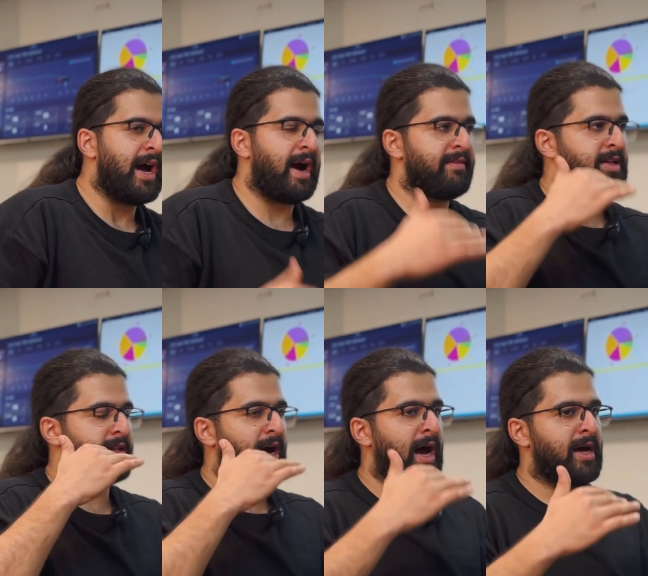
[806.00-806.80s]
I will
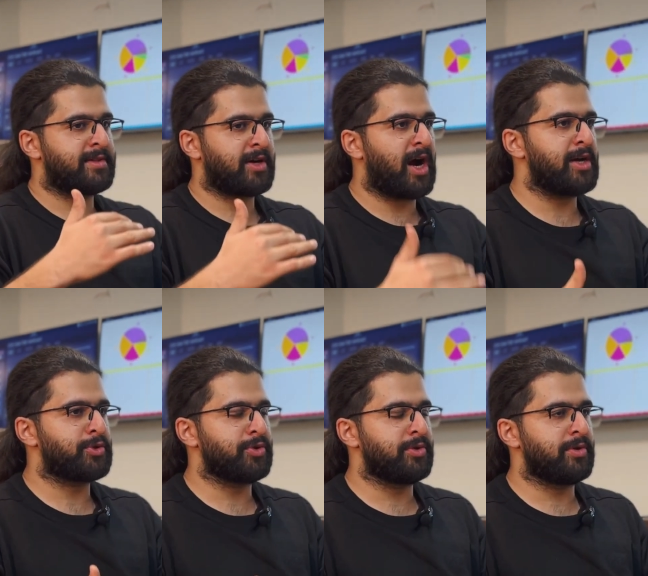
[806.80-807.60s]
try
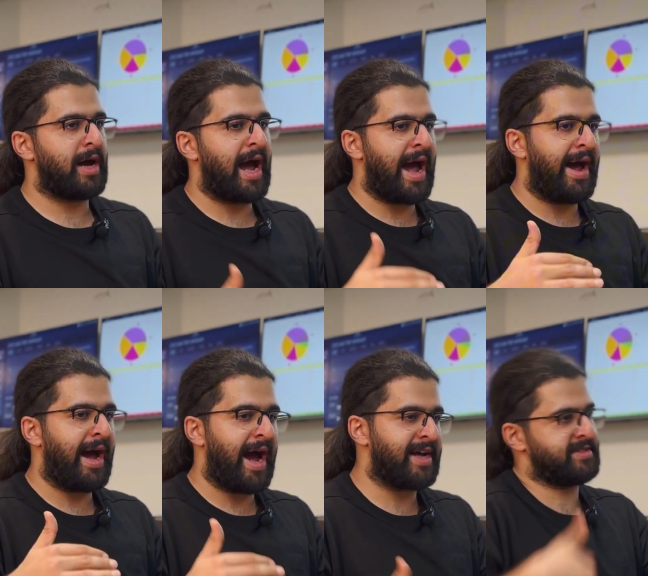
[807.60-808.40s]
to
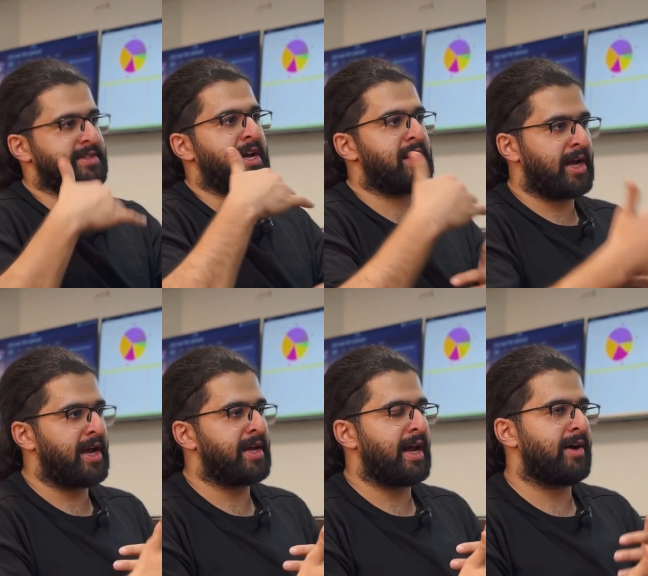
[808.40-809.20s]
ask
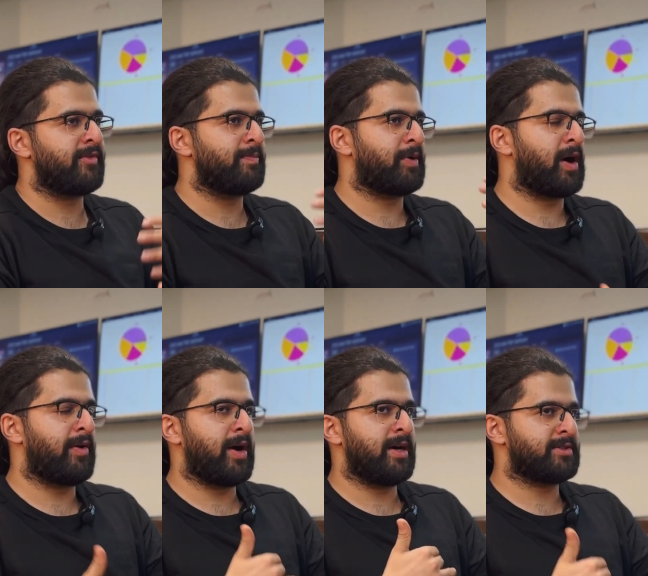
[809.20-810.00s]
again. I will
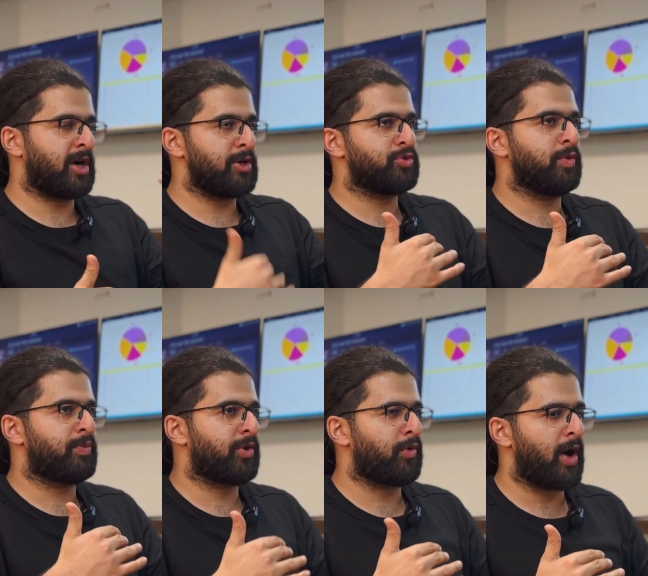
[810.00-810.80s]
try to
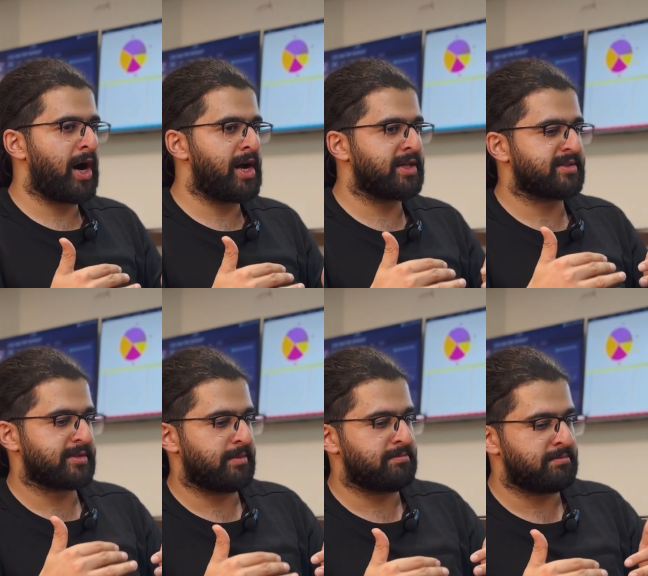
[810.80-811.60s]
provide
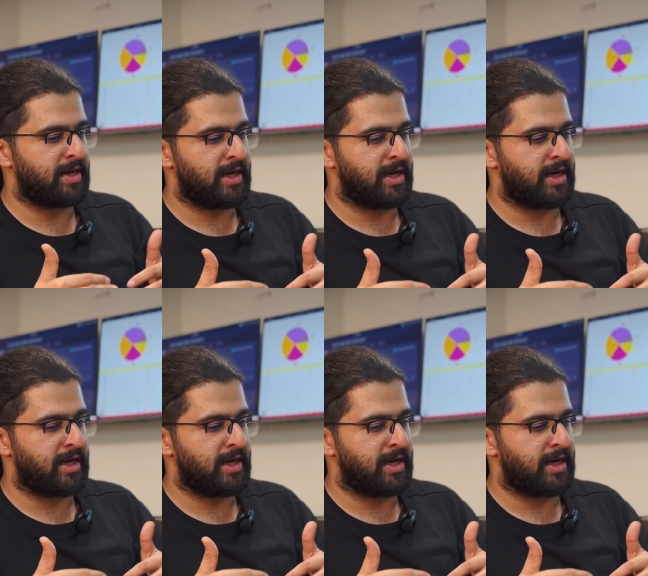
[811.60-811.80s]
some